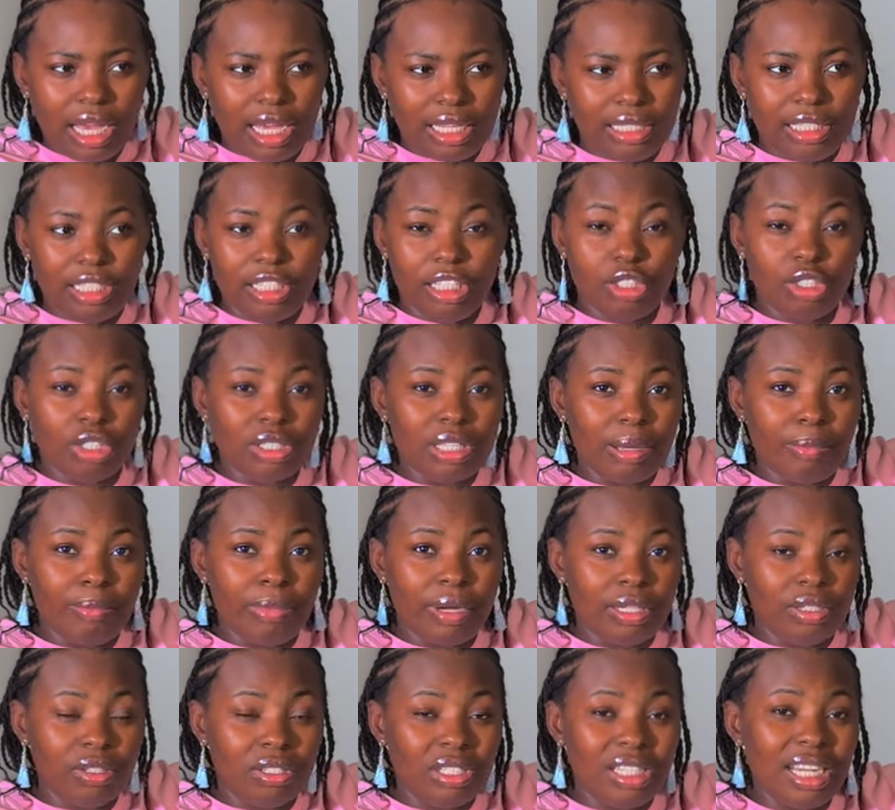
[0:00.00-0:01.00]
And then they just
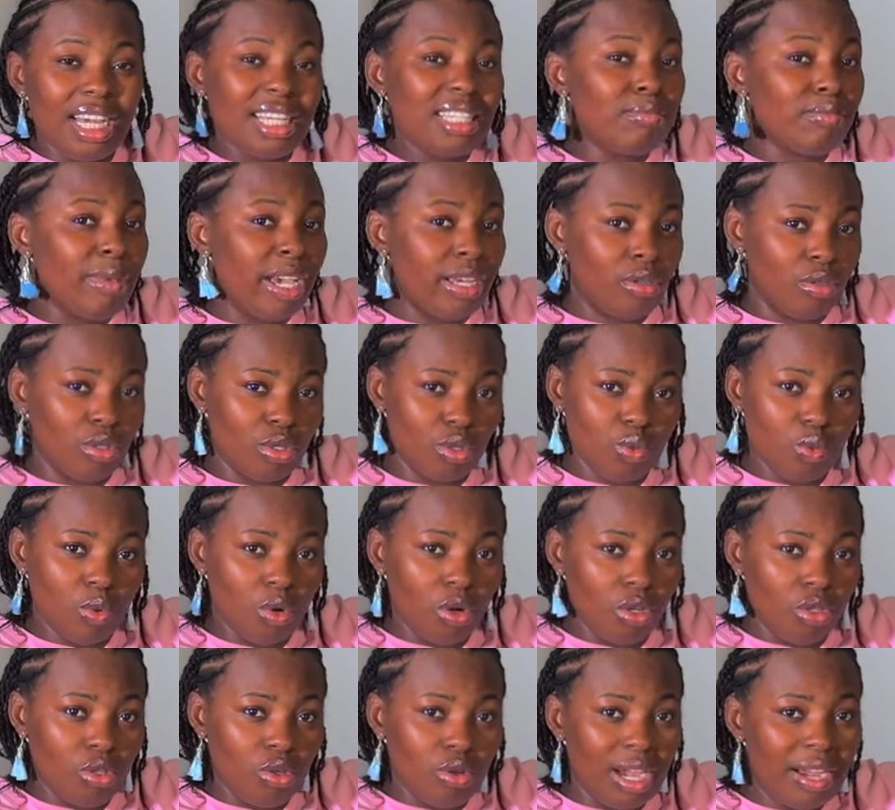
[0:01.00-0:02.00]
abandon it. That's minus
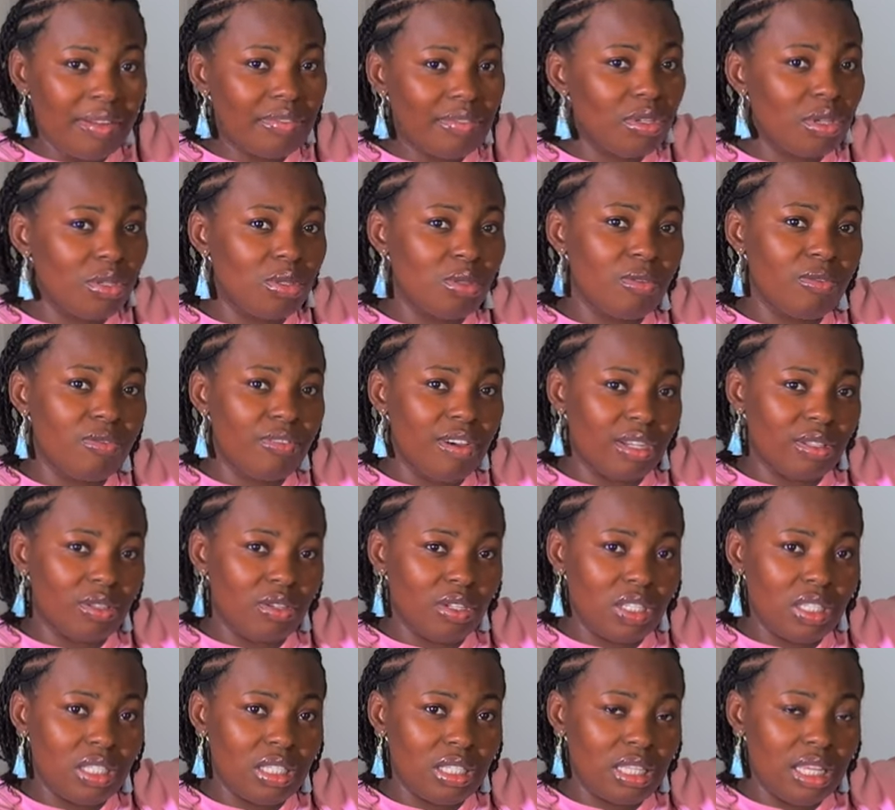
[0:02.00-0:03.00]
one. You have to also
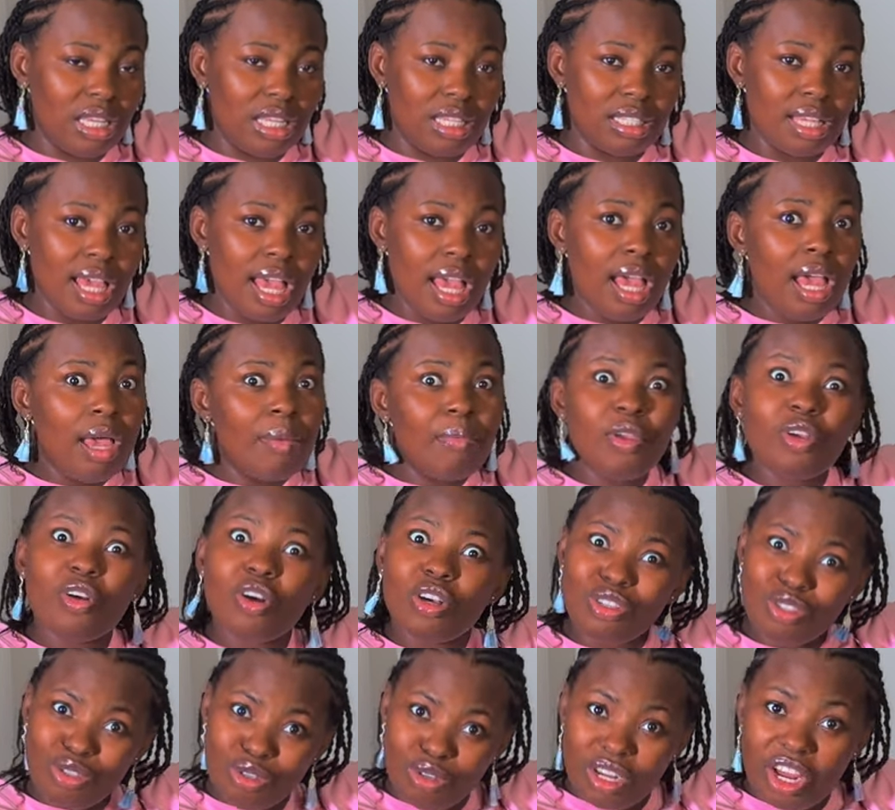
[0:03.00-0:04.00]
factor these things
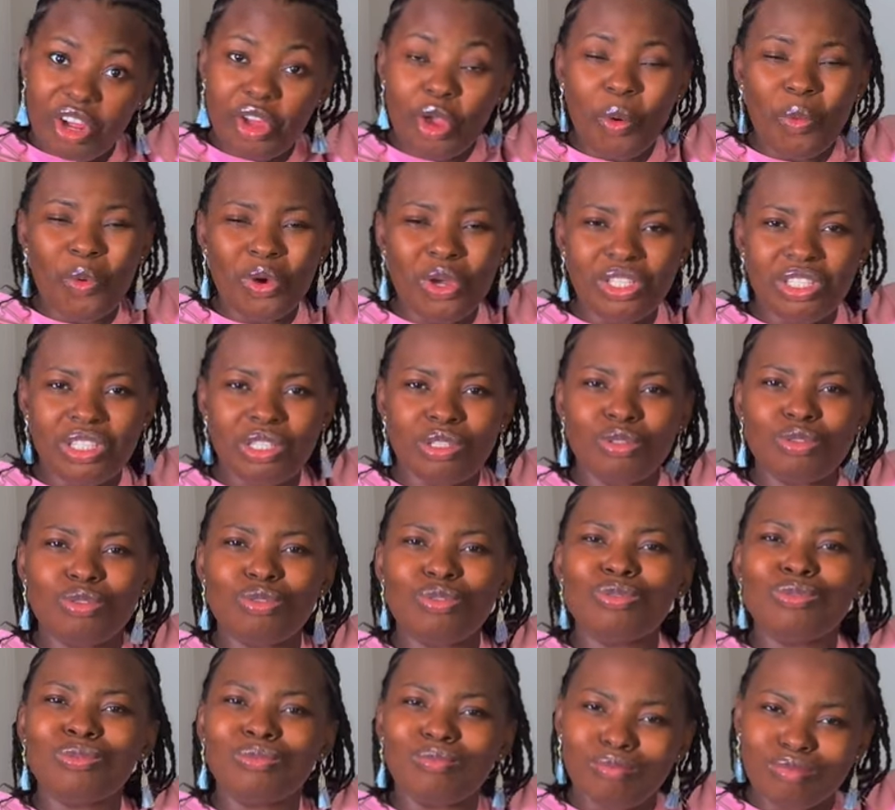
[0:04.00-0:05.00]
because you that you're watching
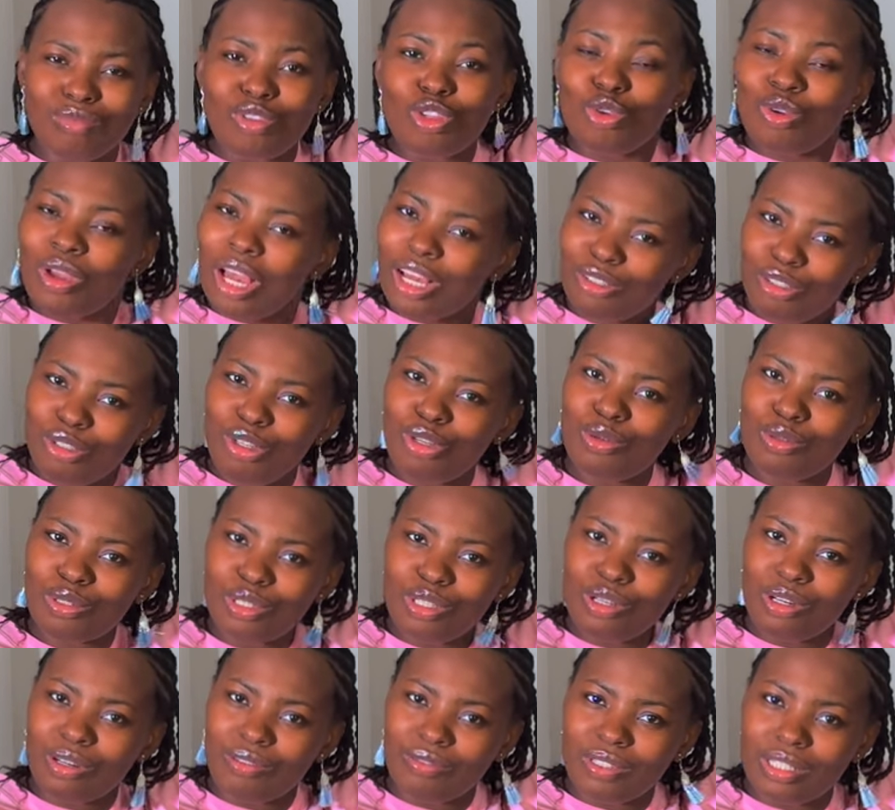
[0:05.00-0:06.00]
too, you are
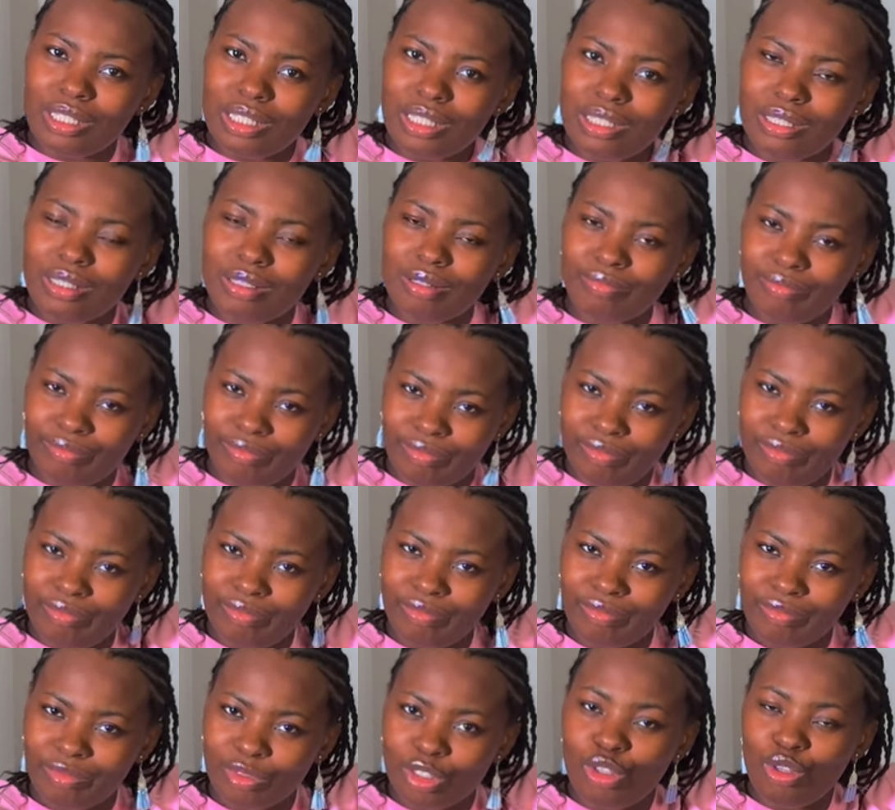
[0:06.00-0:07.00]
guilty of this.
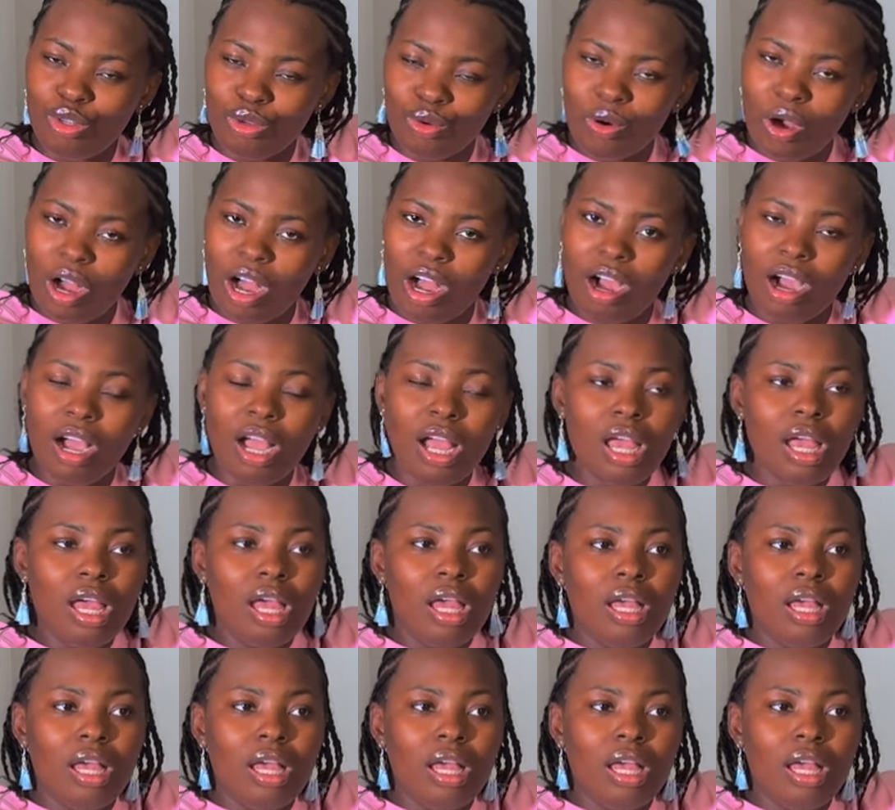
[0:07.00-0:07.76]
You are.